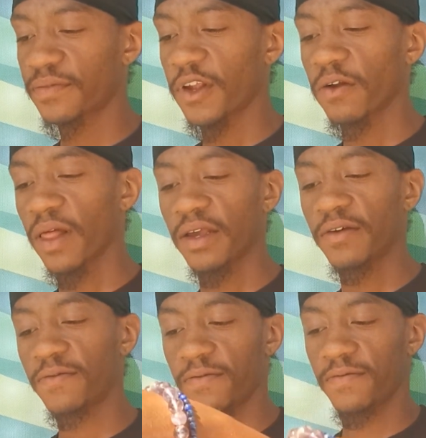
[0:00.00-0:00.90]
or like
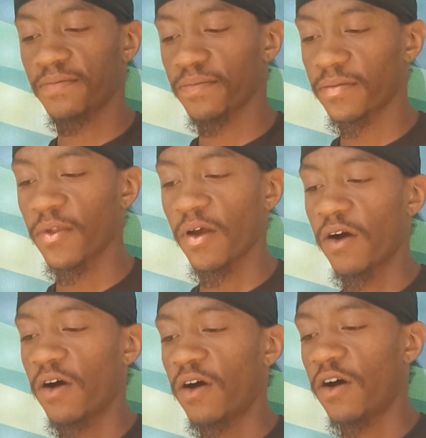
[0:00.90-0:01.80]

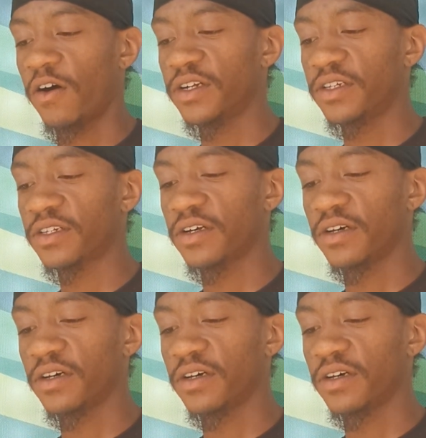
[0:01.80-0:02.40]
on its